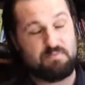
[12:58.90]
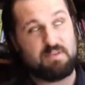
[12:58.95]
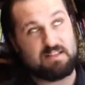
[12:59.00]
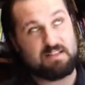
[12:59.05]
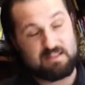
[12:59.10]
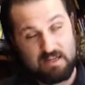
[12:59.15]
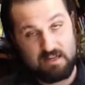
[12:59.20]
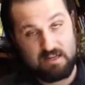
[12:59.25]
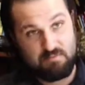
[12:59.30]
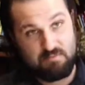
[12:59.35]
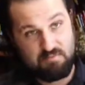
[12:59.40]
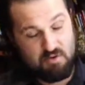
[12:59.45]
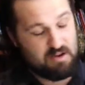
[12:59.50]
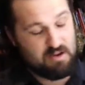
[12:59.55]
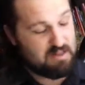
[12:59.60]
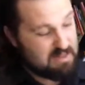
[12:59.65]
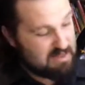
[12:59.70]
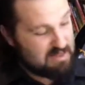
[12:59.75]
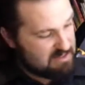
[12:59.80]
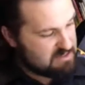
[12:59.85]
center point
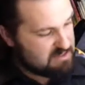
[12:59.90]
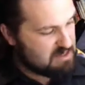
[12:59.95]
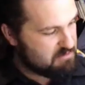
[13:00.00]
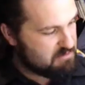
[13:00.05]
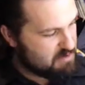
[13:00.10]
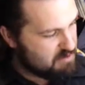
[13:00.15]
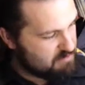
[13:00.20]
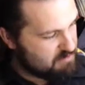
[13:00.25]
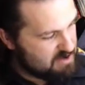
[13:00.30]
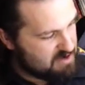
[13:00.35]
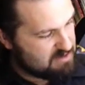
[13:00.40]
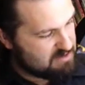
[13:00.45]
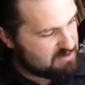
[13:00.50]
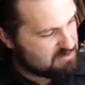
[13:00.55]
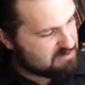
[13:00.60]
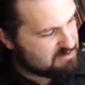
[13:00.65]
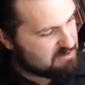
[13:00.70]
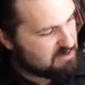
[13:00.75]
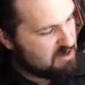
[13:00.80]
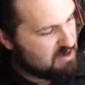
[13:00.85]
last time I made this.
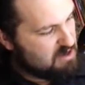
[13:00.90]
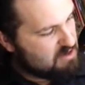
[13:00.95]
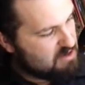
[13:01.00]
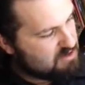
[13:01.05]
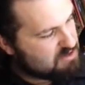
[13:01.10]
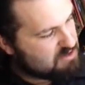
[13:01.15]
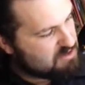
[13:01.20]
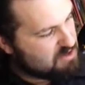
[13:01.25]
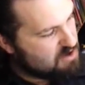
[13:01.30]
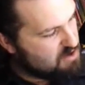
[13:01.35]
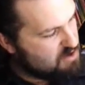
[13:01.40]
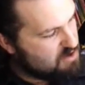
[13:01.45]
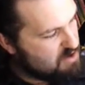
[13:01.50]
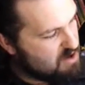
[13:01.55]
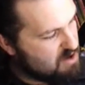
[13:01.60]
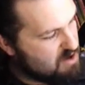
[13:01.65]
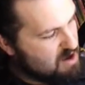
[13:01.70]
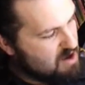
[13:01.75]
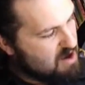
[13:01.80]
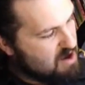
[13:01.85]
So
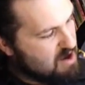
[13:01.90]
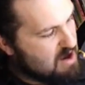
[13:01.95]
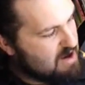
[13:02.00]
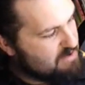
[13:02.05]
I've